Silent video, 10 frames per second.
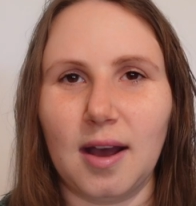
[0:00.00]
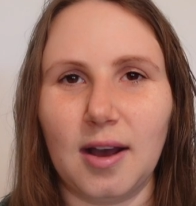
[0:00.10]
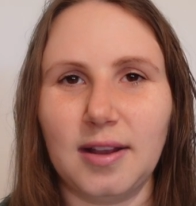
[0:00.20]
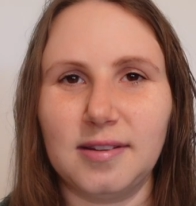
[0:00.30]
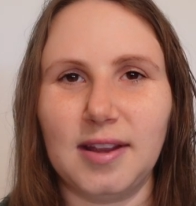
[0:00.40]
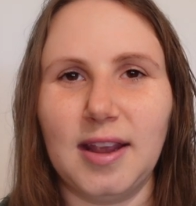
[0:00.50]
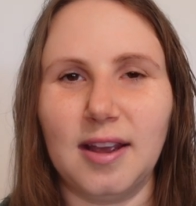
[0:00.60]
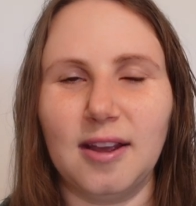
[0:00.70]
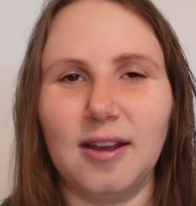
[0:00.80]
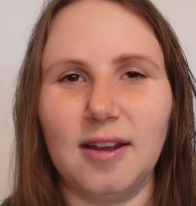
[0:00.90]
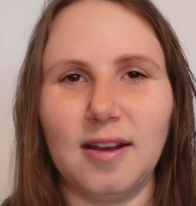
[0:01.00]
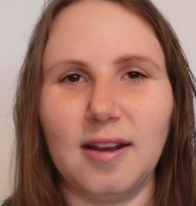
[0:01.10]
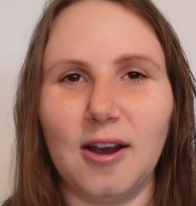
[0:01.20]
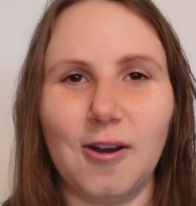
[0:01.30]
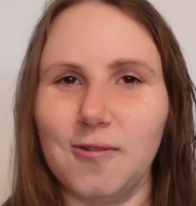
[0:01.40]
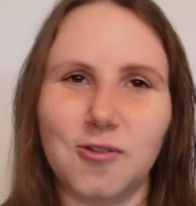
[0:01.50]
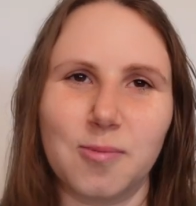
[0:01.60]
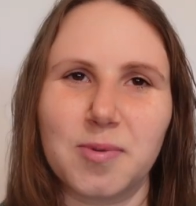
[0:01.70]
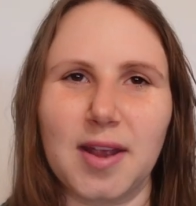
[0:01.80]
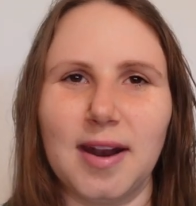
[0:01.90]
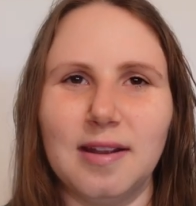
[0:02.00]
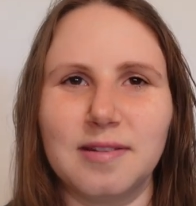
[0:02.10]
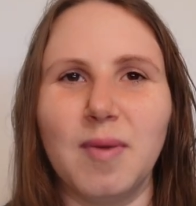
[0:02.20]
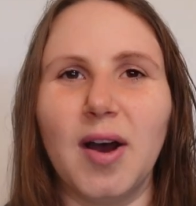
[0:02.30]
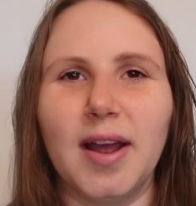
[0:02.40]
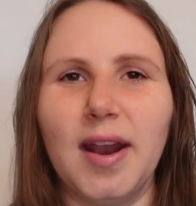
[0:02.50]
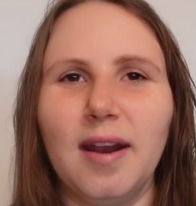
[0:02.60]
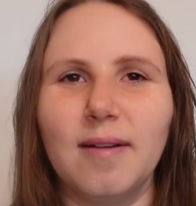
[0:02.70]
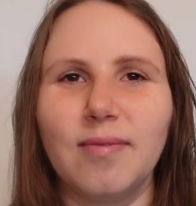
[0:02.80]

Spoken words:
I see her 100% as mine.